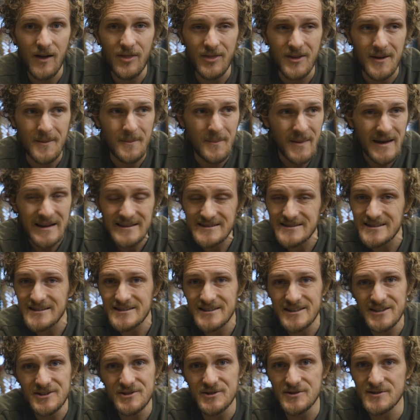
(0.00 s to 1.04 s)
the amazing
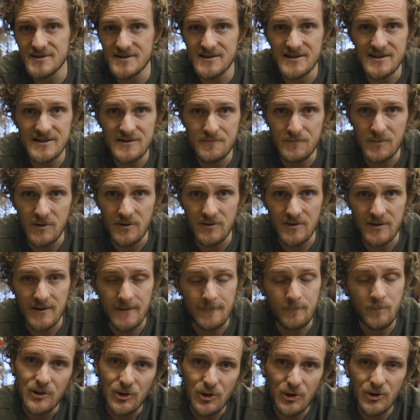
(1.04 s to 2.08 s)
teachers in this
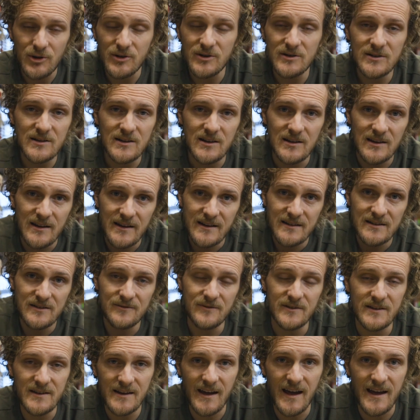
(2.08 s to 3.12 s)
building, learn
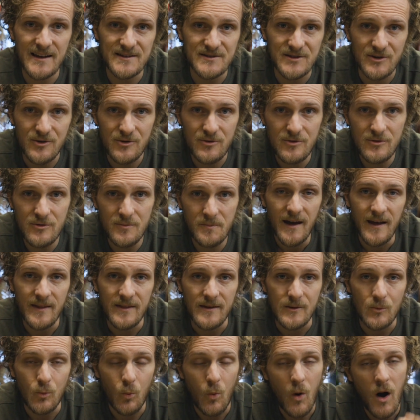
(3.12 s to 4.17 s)
collectively as a group, and
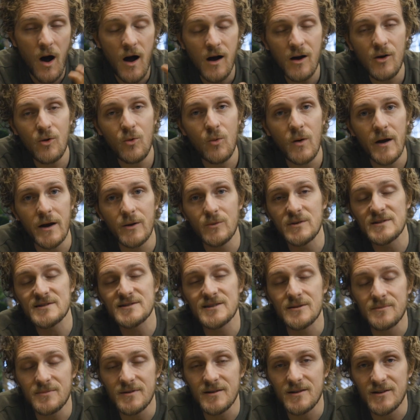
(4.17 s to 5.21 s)
then walk away with
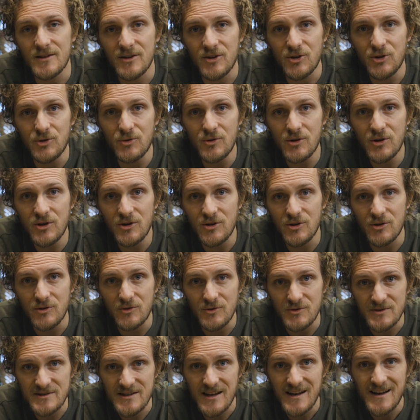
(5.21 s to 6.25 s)
something that you could
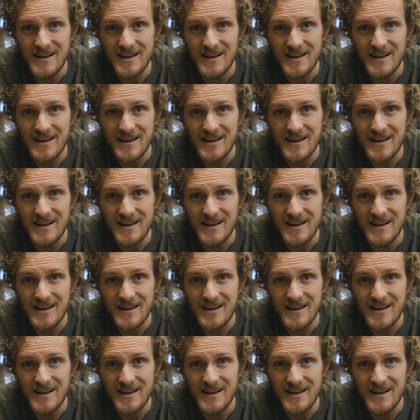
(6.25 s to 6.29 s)
use